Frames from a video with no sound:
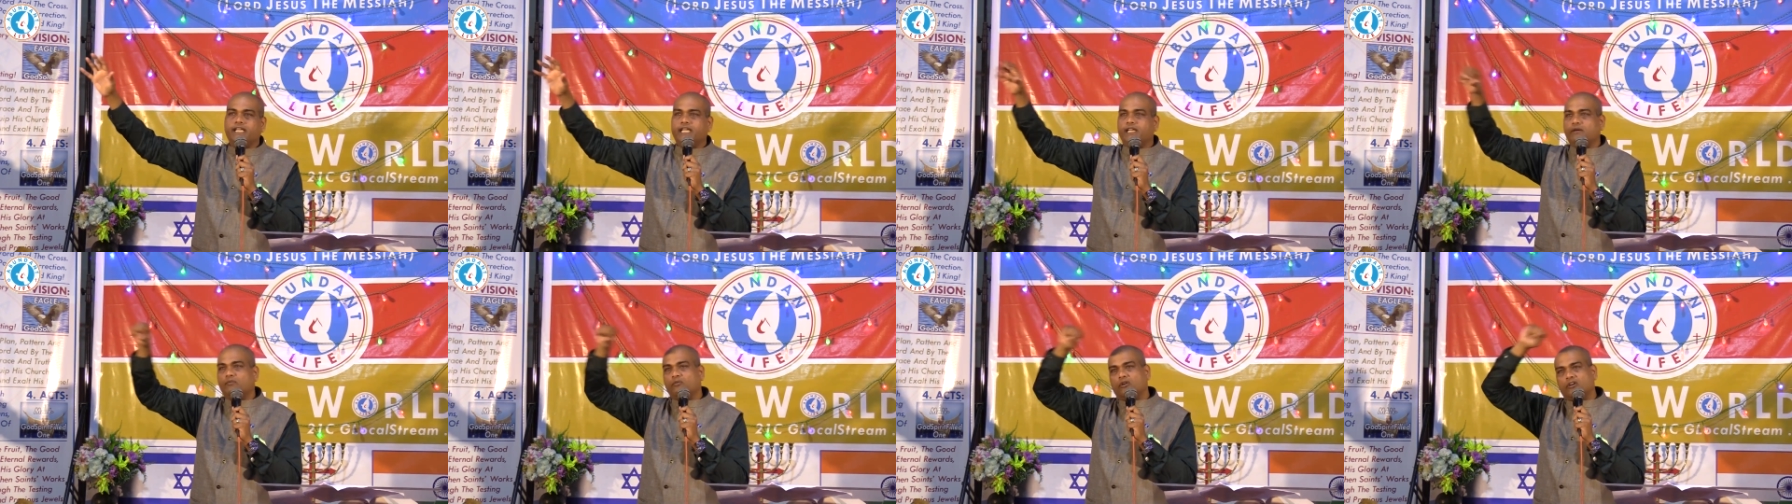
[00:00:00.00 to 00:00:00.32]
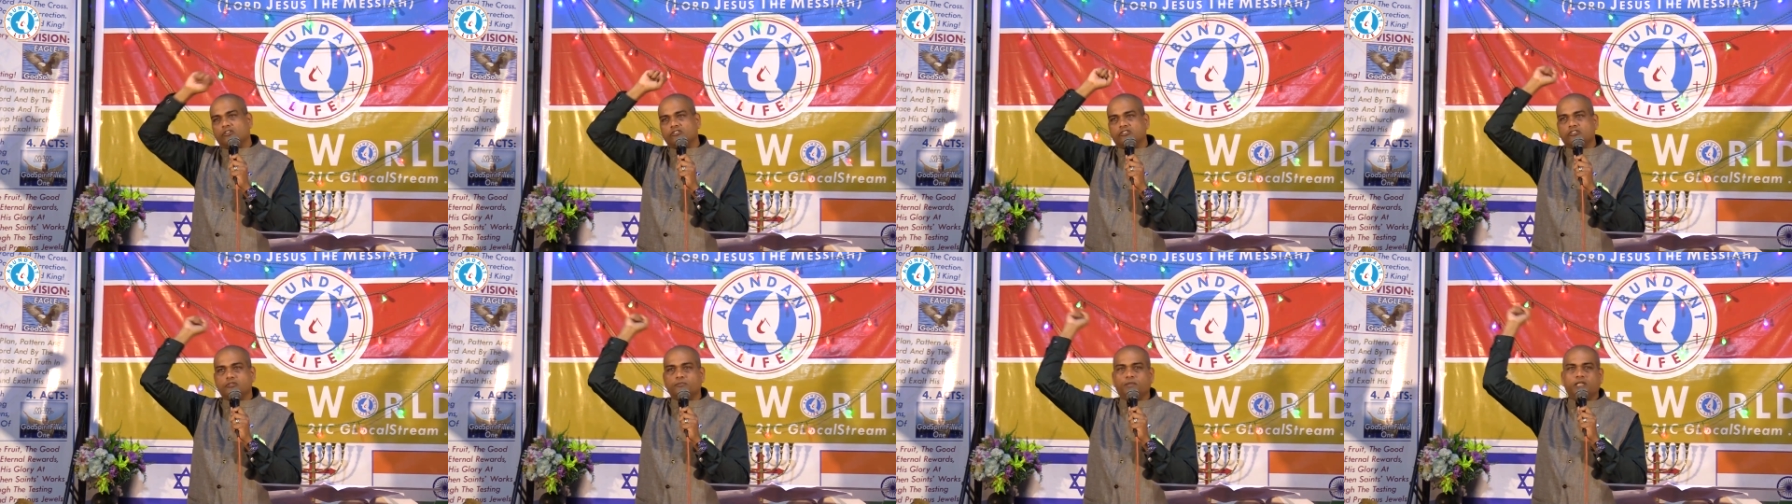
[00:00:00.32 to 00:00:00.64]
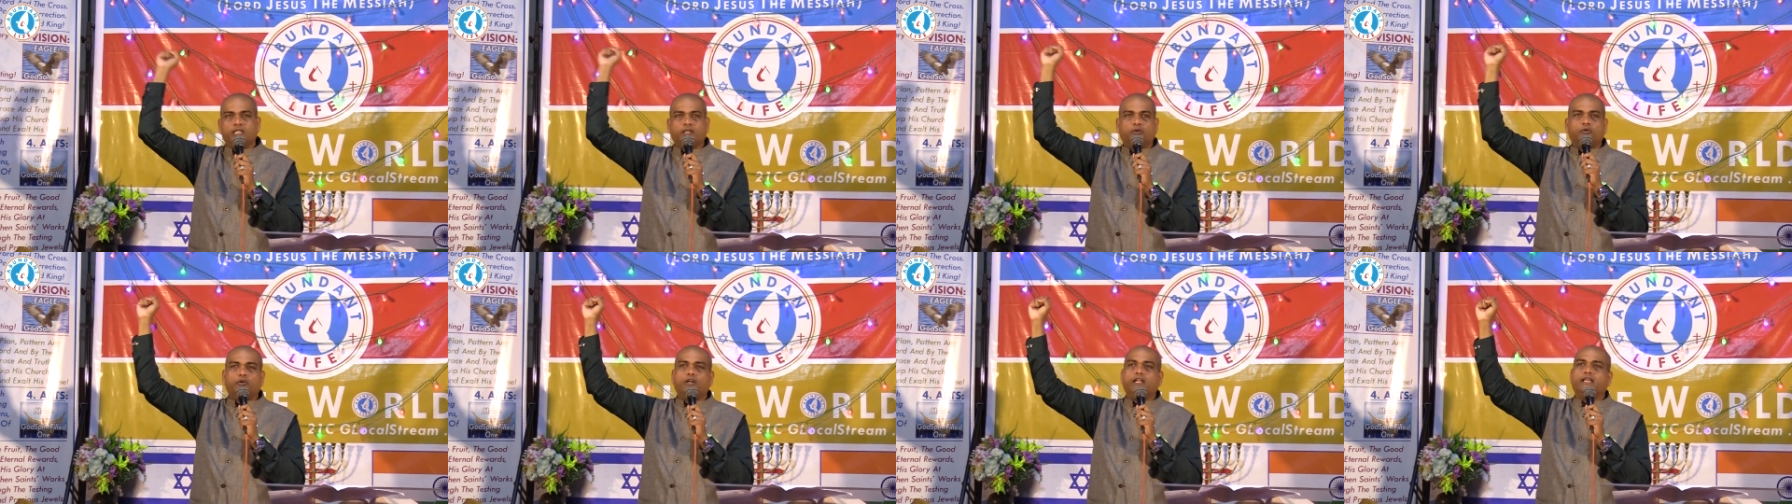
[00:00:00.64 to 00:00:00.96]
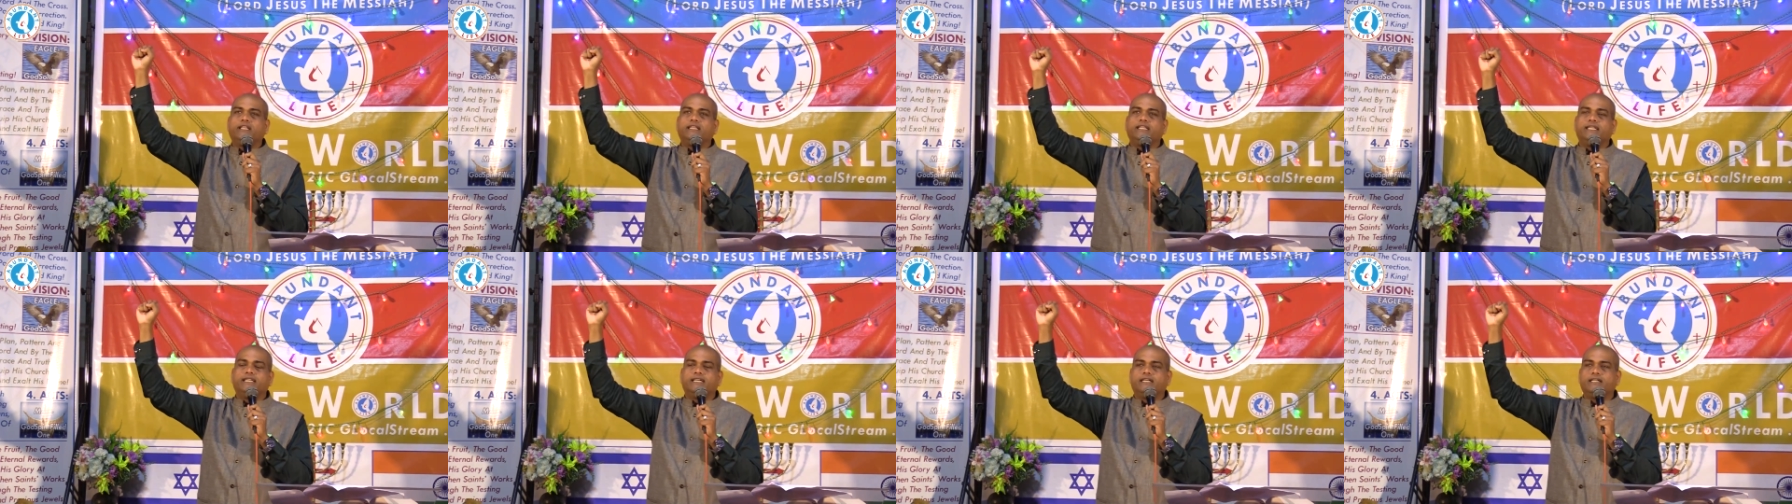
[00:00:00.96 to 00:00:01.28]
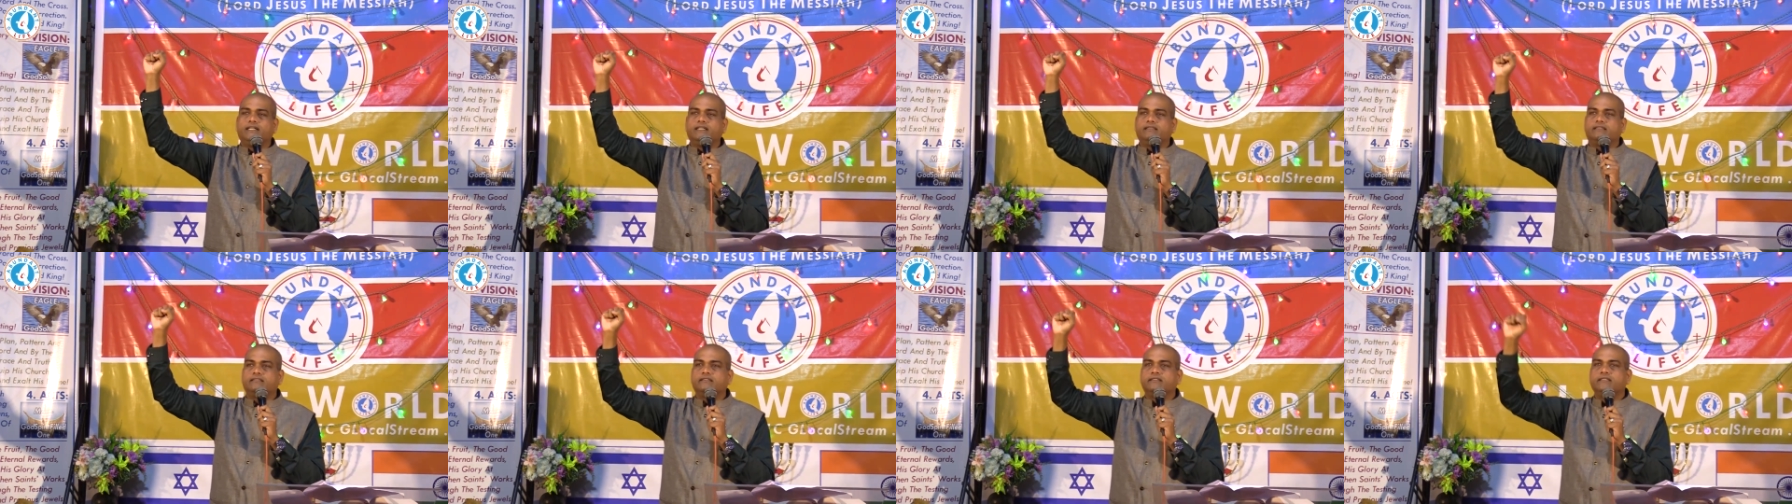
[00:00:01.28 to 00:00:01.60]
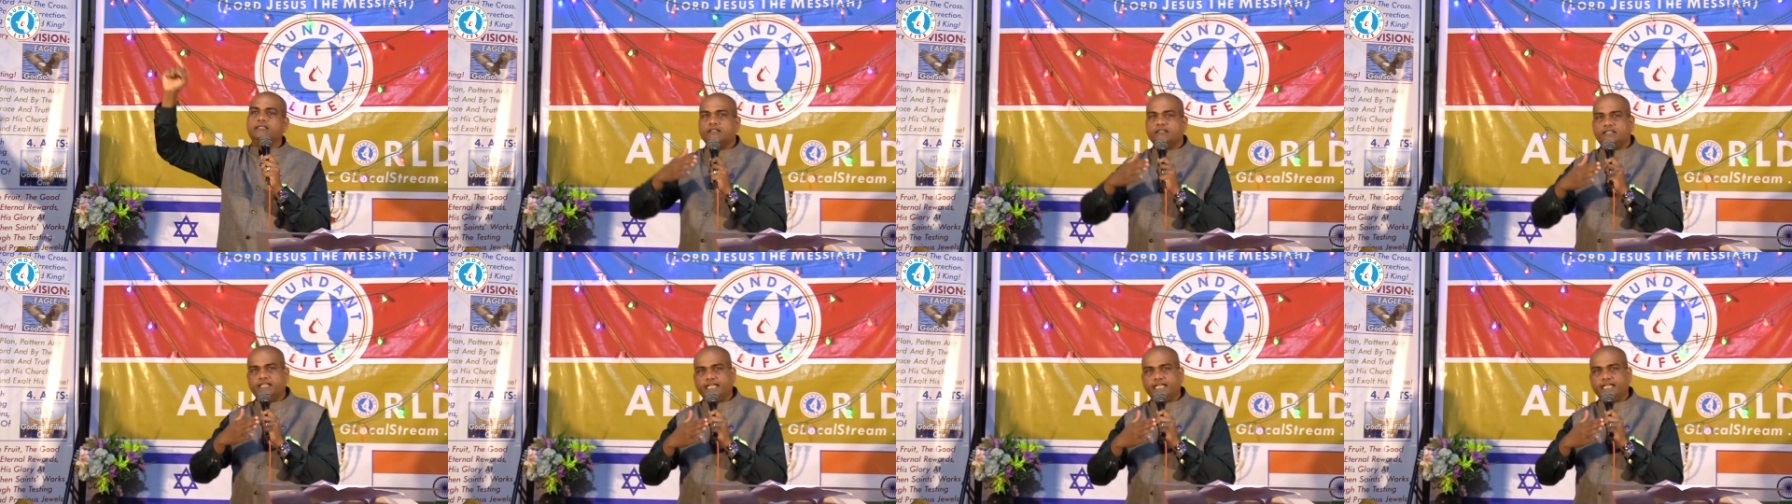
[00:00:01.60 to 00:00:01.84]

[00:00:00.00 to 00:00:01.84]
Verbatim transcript: he wants to be ruling the earth.